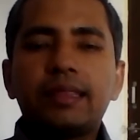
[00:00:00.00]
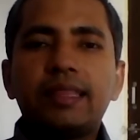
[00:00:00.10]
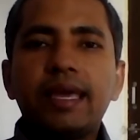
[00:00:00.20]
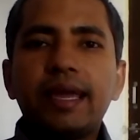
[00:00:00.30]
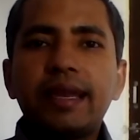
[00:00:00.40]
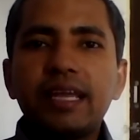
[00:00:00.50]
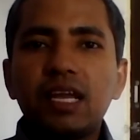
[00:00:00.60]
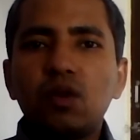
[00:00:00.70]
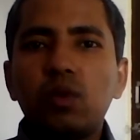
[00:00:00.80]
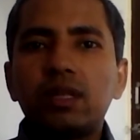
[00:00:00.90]
They
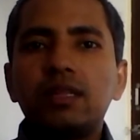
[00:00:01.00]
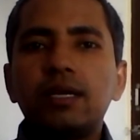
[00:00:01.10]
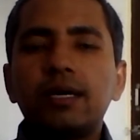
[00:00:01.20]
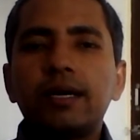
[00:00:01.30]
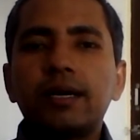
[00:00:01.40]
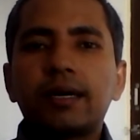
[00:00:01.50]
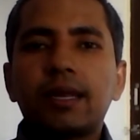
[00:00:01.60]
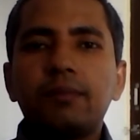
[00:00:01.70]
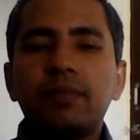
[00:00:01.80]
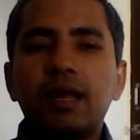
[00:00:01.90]
deal with the
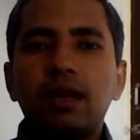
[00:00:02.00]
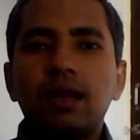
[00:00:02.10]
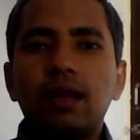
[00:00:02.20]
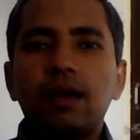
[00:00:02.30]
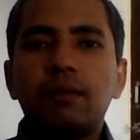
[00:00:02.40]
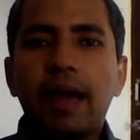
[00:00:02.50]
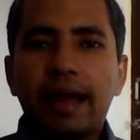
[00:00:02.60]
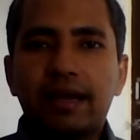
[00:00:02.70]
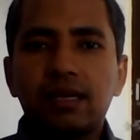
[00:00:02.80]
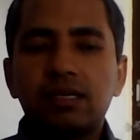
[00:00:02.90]
criminal
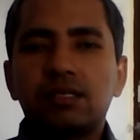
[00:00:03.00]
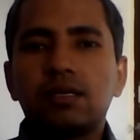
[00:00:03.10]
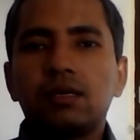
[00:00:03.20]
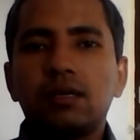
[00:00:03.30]
matters.